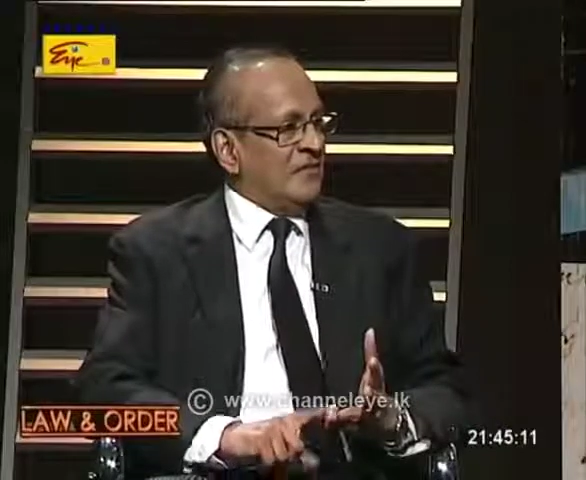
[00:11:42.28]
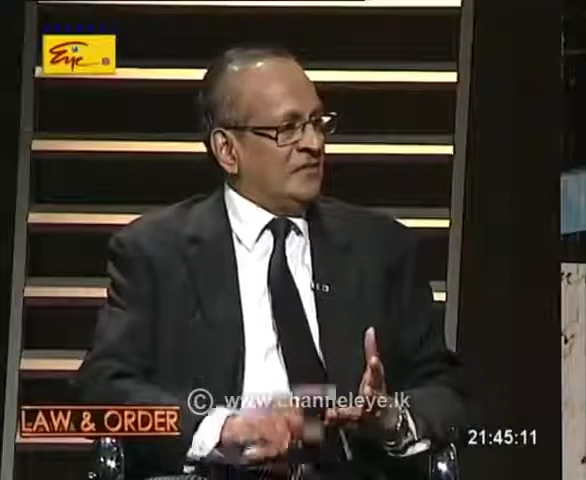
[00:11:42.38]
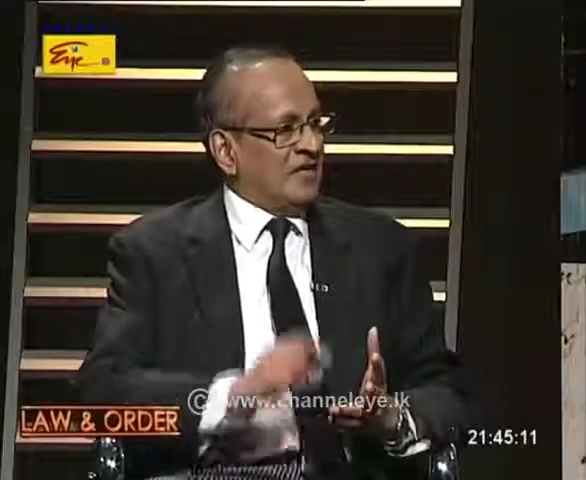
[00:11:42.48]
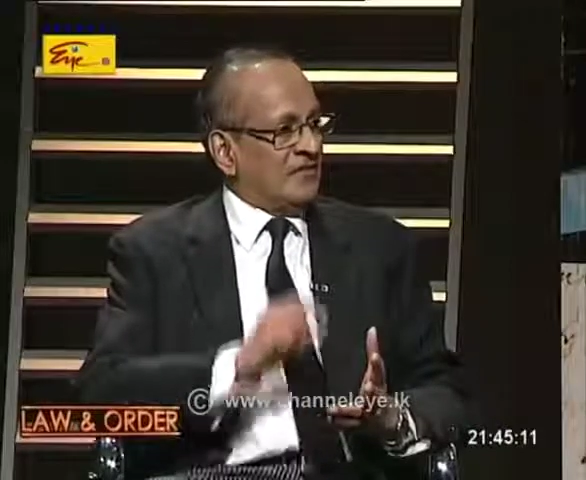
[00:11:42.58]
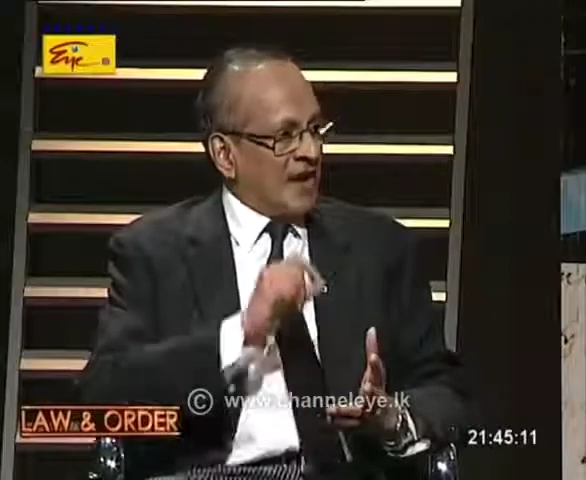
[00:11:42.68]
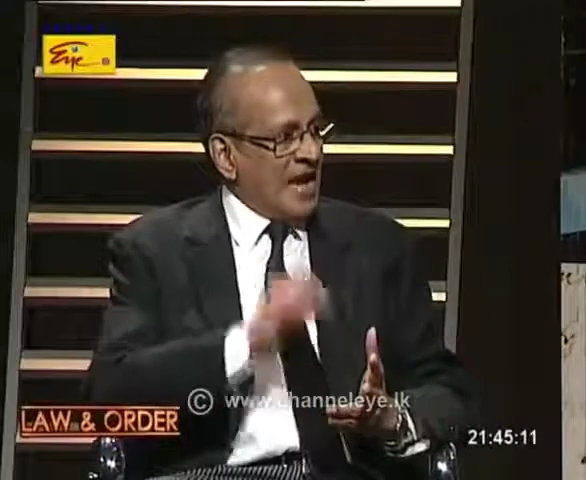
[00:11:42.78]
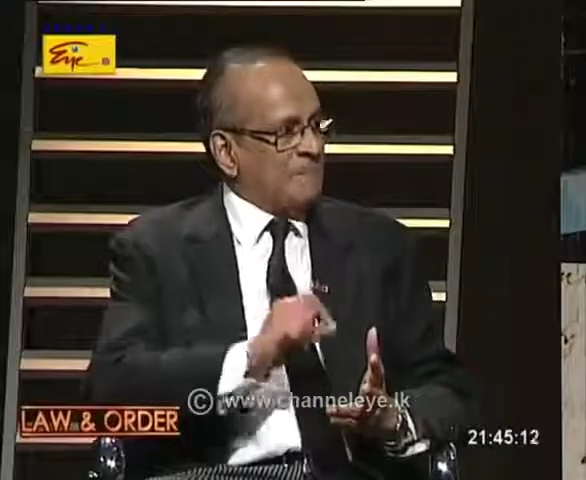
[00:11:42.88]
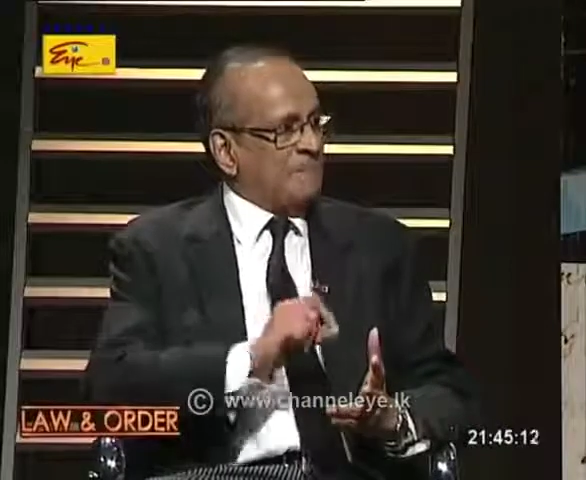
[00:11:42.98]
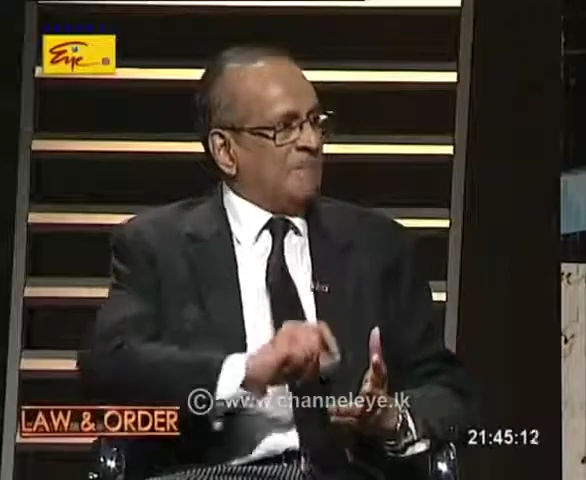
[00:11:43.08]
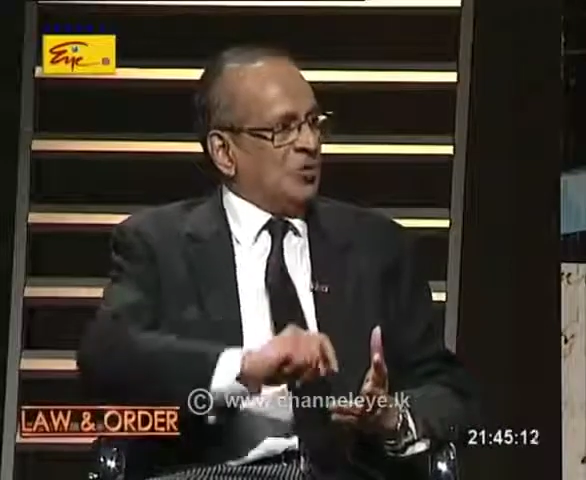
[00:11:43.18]
But
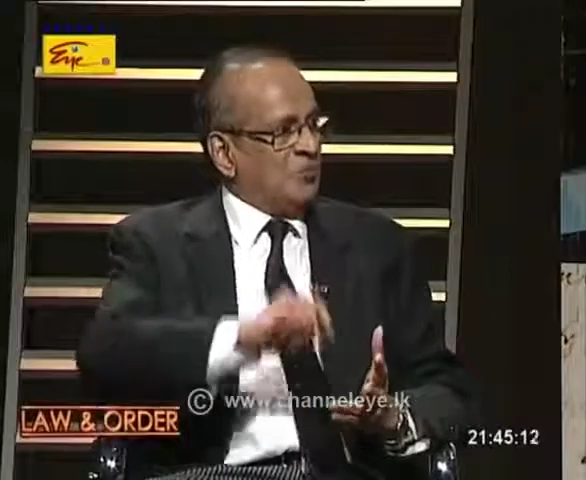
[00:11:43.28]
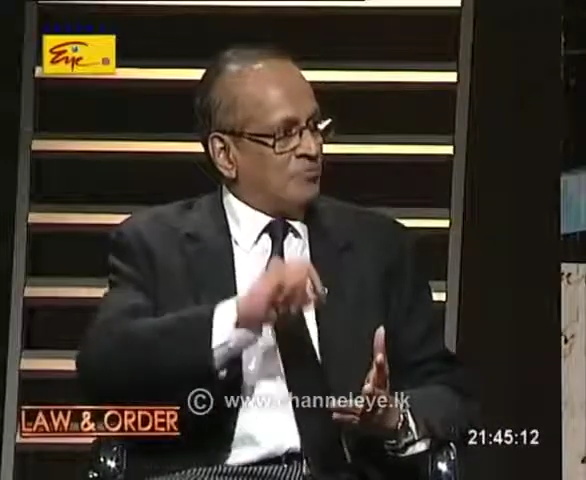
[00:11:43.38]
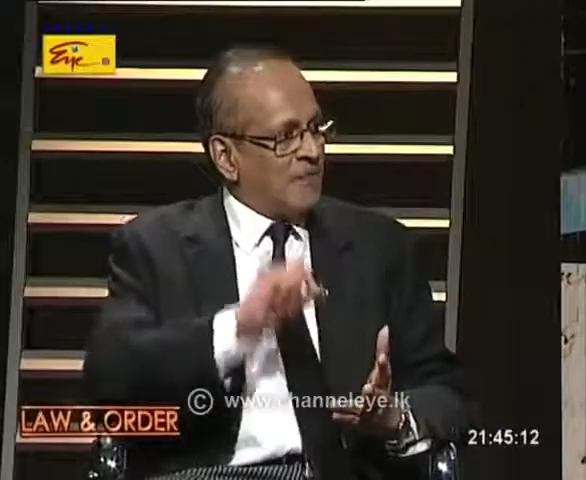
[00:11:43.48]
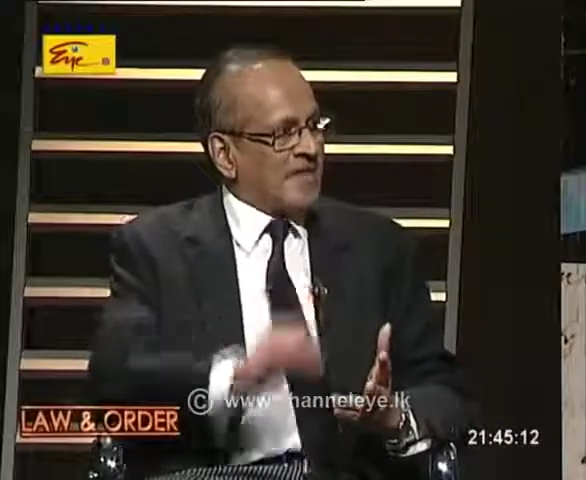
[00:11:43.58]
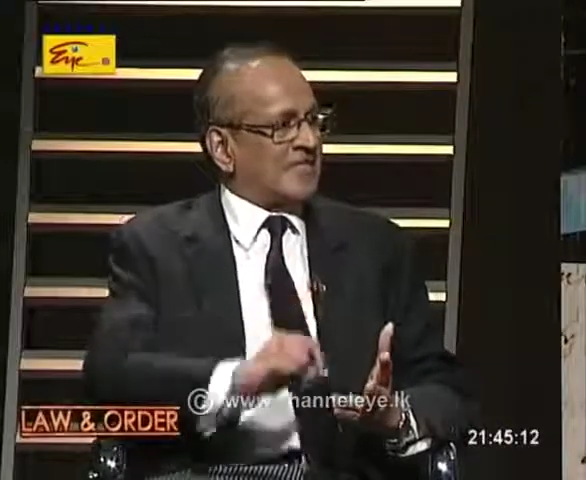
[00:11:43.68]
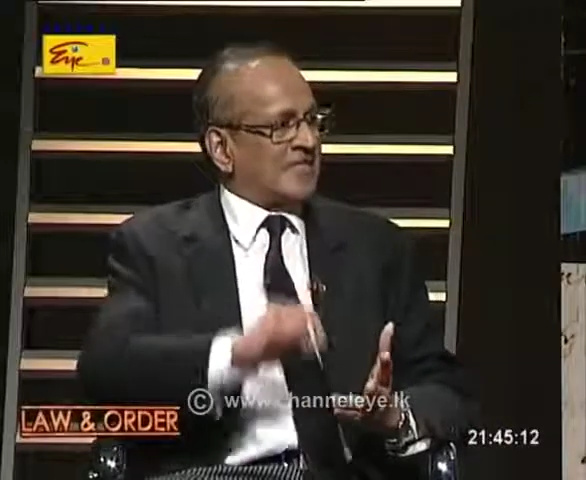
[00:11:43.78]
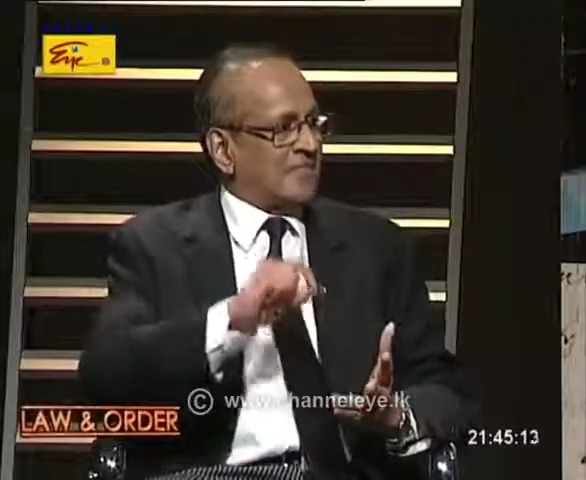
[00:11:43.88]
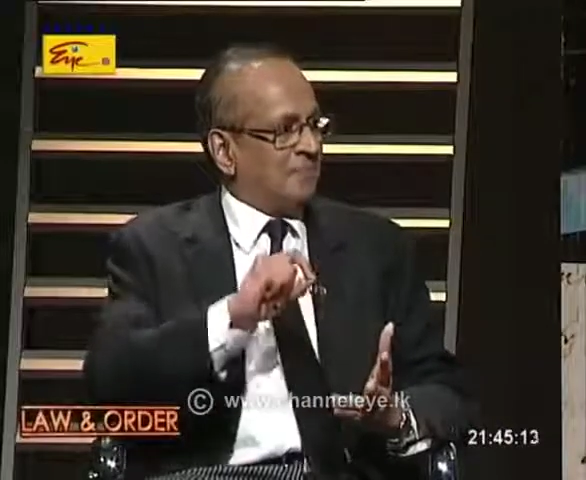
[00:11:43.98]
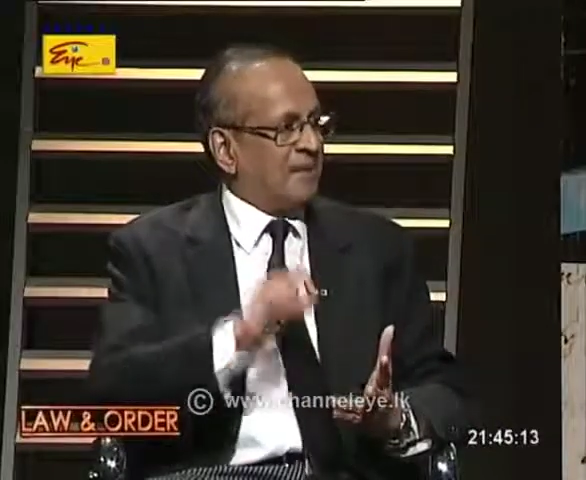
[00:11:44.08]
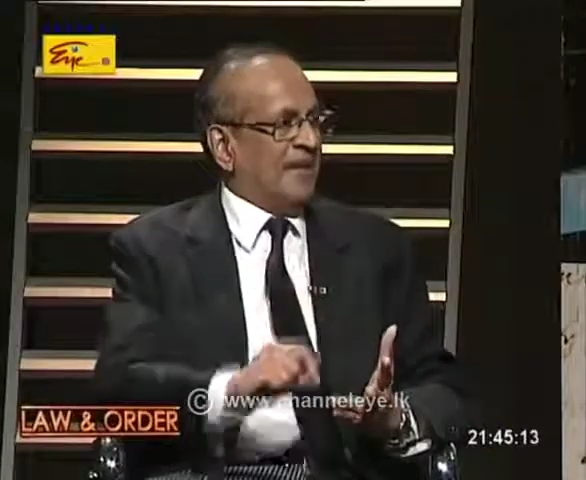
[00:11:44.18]
rape, you
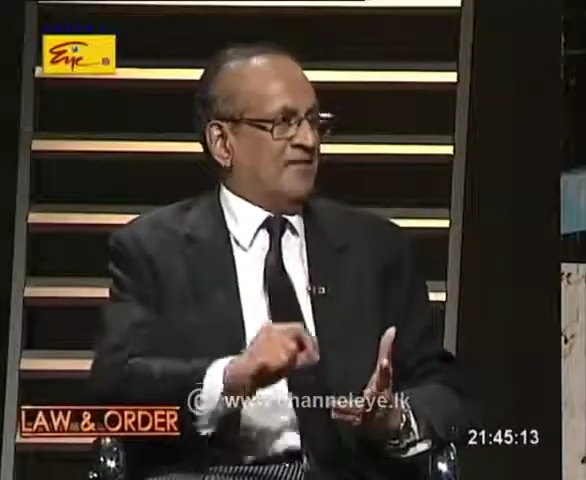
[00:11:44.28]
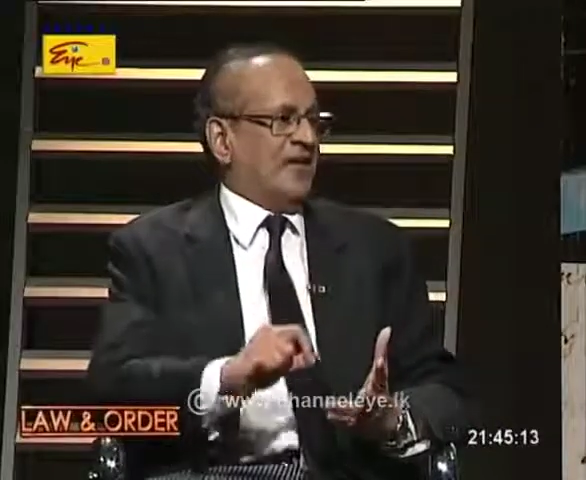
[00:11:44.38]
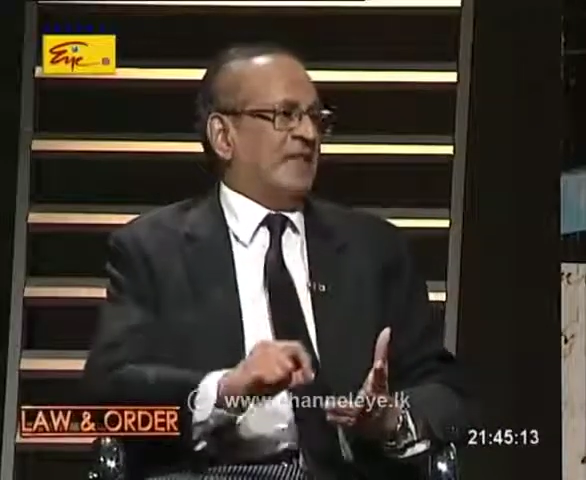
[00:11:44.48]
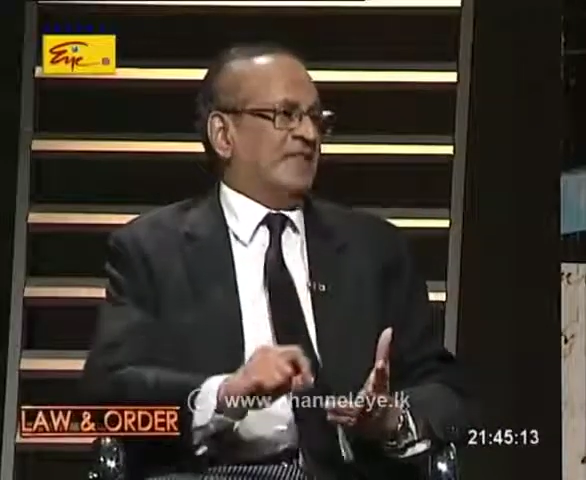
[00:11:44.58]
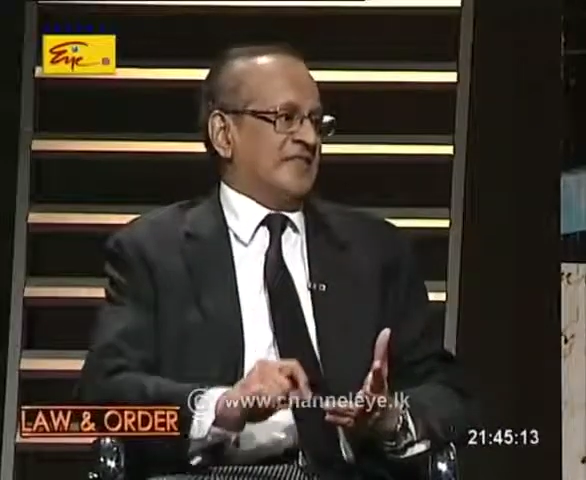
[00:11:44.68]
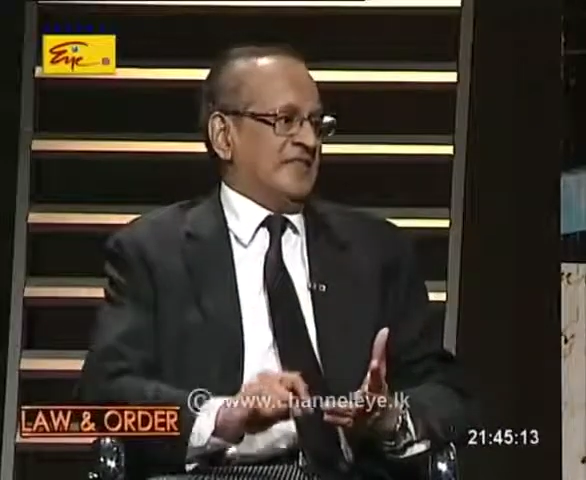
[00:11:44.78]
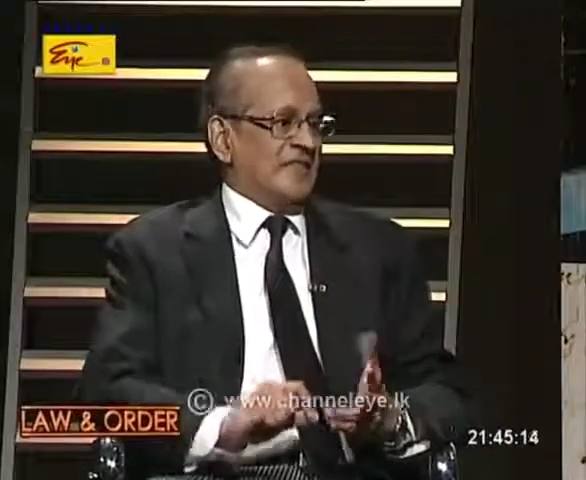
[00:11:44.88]
must penetrate.